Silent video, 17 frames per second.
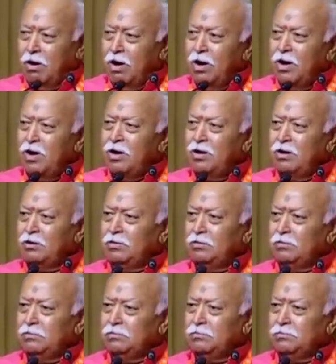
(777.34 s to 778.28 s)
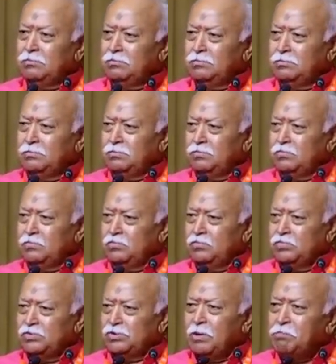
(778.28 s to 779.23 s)
All
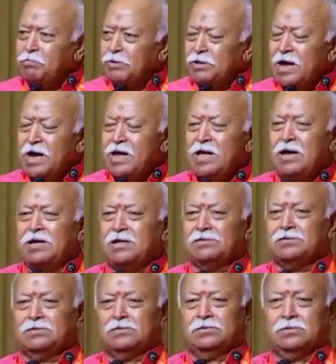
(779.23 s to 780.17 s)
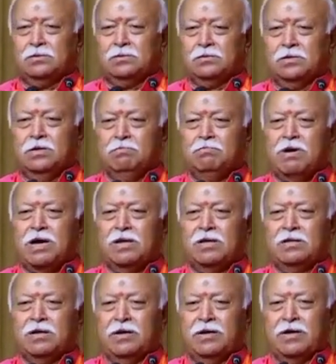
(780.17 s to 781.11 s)
sampradayas in
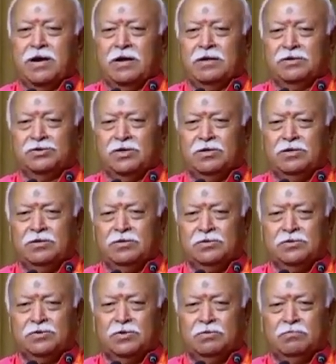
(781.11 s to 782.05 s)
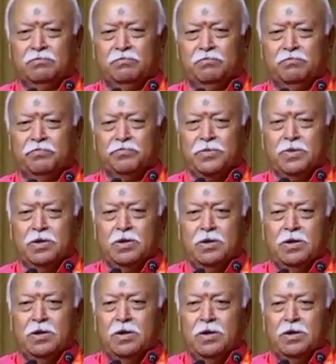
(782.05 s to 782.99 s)
Bharatiya traditions,
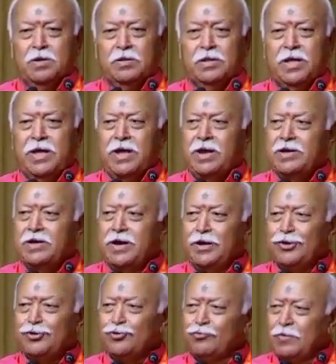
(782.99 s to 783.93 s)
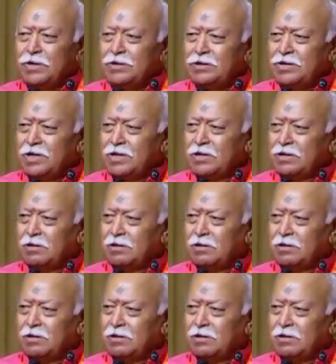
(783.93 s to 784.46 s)
they lead to one